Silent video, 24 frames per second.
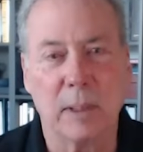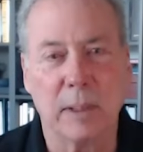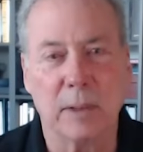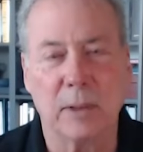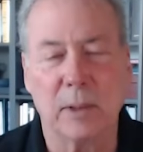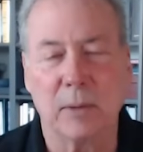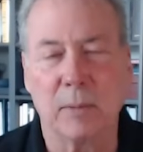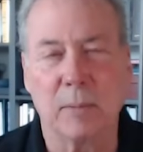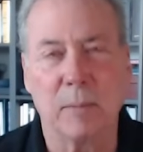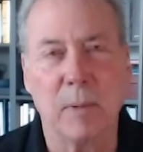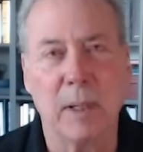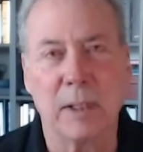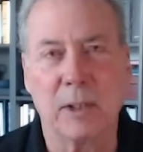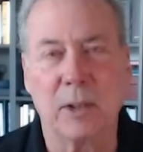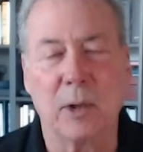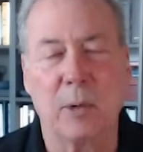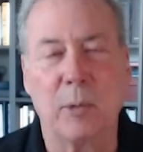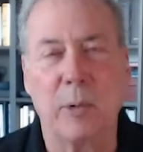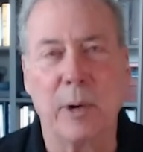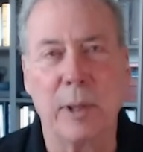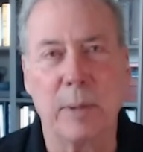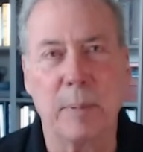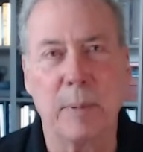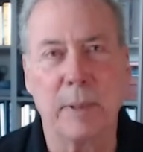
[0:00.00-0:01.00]
It's a it's an
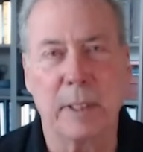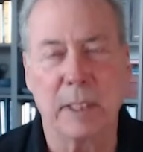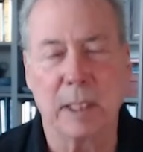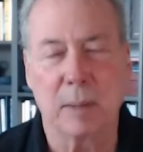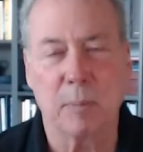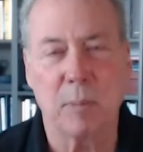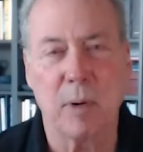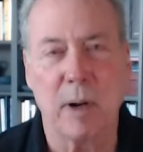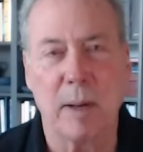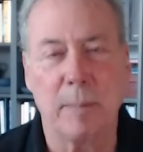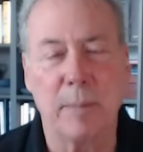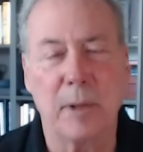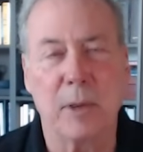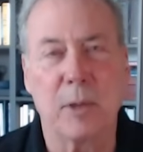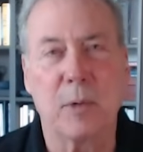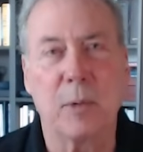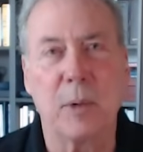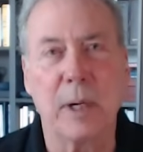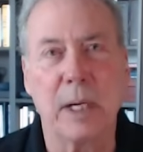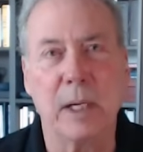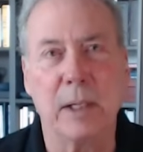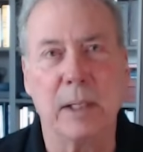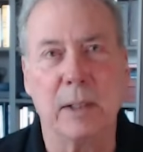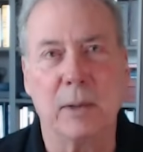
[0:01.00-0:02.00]
arithmetic problem. A
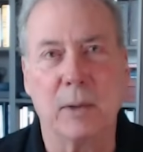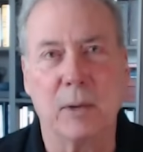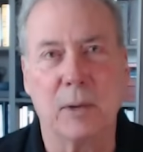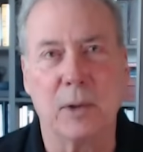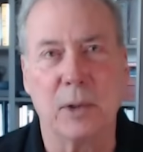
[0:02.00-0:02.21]
three